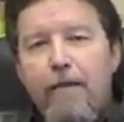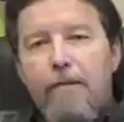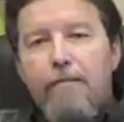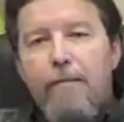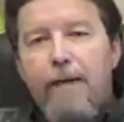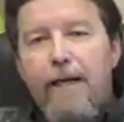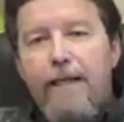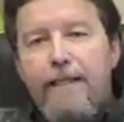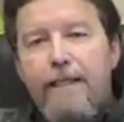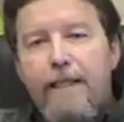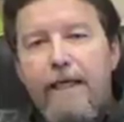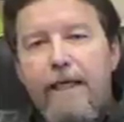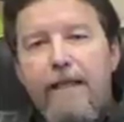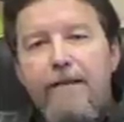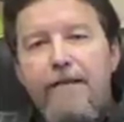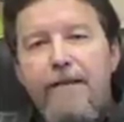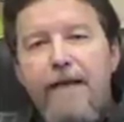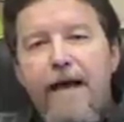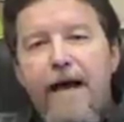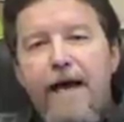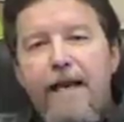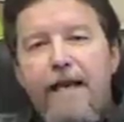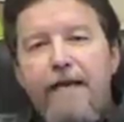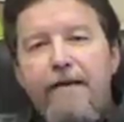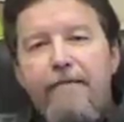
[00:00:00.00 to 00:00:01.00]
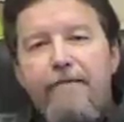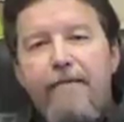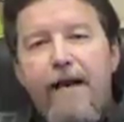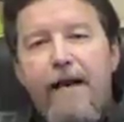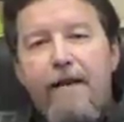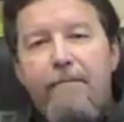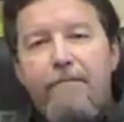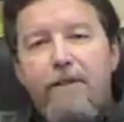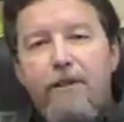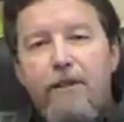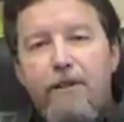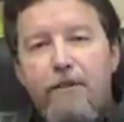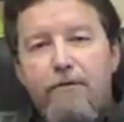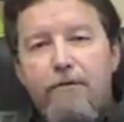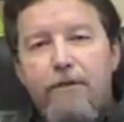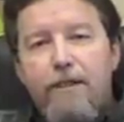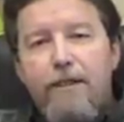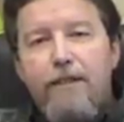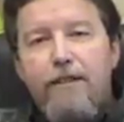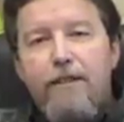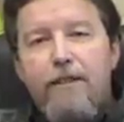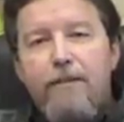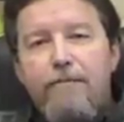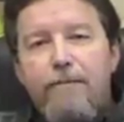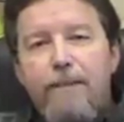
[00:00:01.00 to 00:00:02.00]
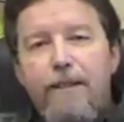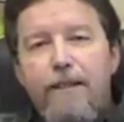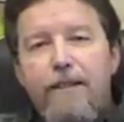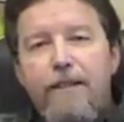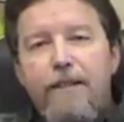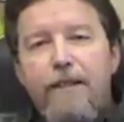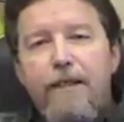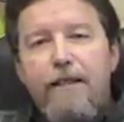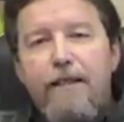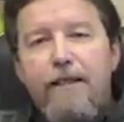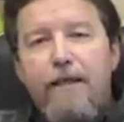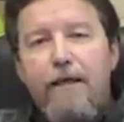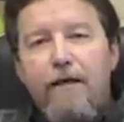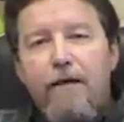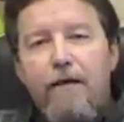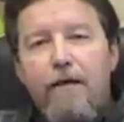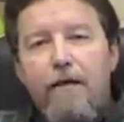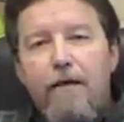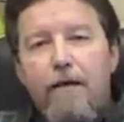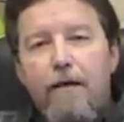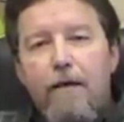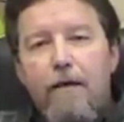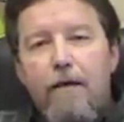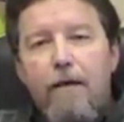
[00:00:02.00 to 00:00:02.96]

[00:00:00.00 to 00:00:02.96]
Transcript: basically the idea of absolutism is that there